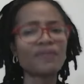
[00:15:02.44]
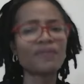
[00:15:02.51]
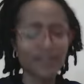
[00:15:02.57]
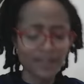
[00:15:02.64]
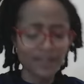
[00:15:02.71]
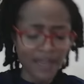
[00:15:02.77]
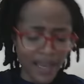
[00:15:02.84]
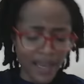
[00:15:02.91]
verse
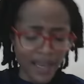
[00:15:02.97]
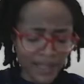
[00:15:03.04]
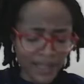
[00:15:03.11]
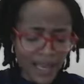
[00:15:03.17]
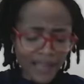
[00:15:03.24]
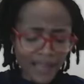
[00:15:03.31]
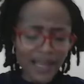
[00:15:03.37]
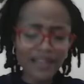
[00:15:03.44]
10
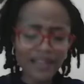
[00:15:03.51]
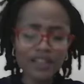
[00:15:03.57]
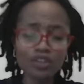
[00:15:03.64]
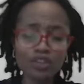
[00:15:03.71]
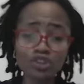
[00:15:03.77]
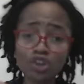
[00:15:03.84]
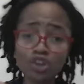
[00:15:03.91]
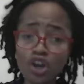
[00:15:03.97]
that the
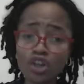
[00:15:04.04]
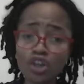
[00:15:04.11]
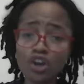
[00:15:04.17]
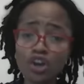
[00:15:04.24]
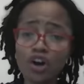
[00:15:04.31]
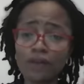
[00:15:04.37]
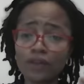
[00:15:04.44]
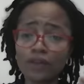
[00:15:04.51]
joy
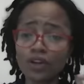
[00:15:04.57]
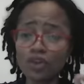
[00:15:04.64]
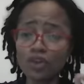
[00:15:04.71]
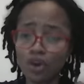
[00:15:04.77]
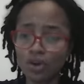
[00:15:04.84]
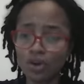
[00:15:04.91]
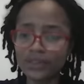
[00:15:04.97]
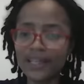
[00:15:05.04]
of the
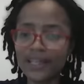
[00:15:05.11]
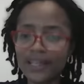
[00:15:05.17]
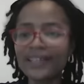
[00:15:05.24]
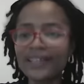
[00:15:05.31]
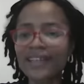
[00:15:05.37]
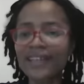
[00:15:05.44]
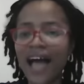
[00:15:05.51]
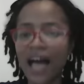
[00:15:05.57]
lord
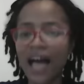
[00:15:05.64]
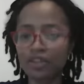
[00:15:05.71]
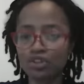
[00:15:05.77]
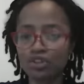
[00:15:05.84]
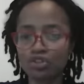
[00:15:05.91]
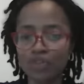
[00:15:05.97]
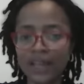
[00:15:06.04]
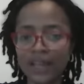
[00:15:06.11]
is our
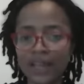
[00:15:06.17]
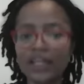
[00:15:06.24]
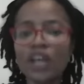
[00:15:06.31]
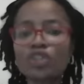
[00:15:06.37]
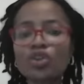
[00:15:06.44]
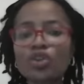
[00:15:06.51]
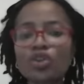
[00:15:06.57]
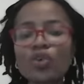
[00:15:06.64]
strength
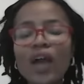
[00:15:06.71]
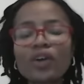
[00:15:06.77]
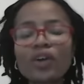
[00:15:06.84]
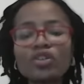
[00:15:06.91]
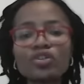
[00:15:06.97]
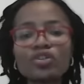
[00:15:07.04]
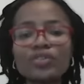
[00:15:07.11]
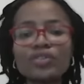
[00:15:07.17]
so we are
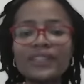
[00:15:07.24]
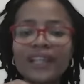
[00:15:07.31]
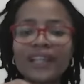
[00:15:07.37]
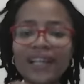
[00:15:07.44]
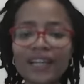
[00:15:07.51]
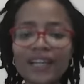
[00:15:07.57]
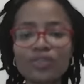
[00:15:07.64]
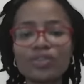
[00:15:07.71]
going to
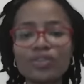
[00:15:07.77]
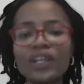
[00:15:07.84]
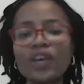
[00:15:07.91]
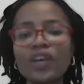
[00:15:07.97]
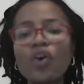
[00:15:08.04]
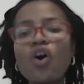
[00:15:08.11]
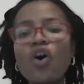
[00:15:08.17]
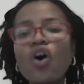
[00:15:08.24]
declare
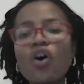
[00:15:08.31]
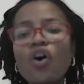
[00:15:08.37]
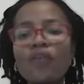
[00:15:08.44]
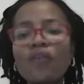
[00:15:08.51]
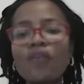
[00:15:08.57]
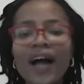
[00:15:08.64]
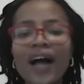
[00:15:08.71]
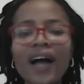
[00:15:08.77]
today
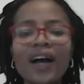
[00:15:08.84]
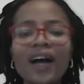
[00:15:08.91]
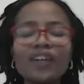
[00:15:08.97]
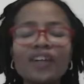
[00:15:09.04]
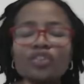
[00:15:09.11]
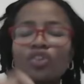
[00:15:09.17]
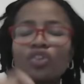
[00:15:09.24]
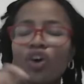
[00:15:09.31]
over
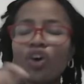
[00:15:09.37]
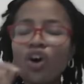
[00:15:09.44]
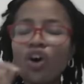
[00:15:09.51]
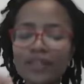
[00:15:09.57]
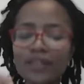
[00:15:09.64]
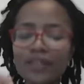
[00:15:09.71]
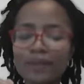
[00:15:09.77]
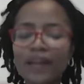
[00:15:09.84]
your
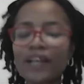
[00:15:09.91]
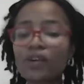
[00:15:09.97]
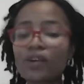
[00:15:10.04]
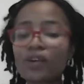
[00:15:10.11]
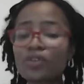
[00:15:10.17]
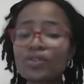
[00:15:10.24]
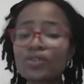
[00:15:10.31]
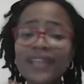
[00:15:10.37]
husband. You're
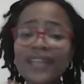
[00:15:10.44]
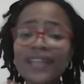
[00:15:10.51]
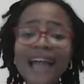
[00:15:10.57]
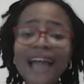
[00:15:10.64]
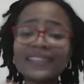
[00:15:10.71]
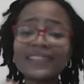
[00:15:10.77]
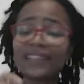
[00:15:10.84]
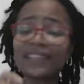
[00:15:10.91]
going to say,
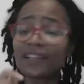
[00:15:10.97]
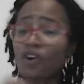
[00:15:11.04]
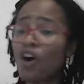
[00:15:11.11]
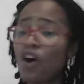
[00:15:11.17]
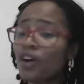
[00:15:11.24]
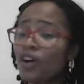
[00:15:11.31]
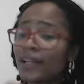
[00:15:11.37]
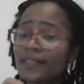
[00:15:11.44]
I declare
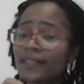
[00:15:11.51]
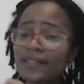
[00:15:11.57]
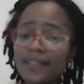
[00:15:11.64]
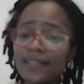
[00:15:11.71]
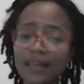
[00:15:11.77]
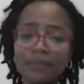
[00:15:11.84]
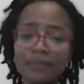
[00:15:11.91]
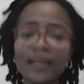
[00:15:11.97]
call his
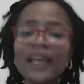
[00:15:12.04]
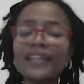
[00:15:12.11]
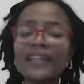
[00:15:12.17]
name.